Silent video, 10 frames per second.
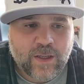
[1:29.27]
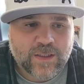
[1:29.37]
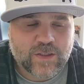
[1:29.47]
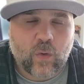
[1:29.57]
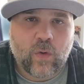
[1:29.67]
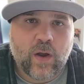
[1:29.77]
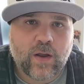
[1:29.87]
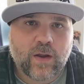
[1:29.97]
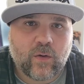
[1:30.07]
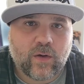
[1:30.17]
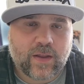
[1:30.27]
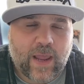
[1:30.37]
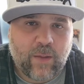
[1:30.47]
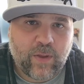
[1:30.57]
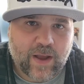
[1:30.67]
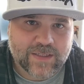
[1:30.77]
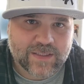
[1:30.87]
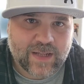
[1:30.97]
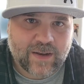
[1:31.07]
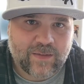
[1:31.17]
So KPIs
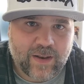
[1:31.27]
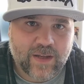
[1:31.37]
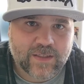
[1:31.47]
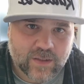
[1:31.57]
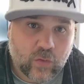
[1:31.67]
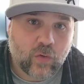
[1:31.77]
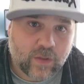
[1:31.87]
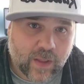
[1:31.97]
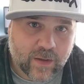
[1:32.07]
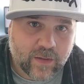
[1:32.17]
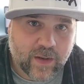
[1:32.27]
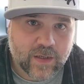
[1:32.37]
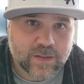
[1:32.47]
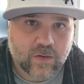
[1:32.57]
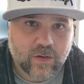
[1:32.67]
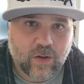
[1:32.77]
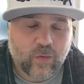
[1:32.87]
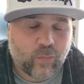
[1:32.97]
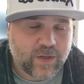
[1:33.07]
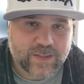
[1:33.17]
and analytics and Google Analytics are,
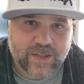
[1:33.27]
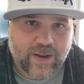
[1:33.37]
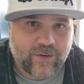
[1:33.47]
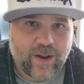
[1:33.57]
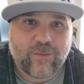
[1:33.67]
they're pretty standard.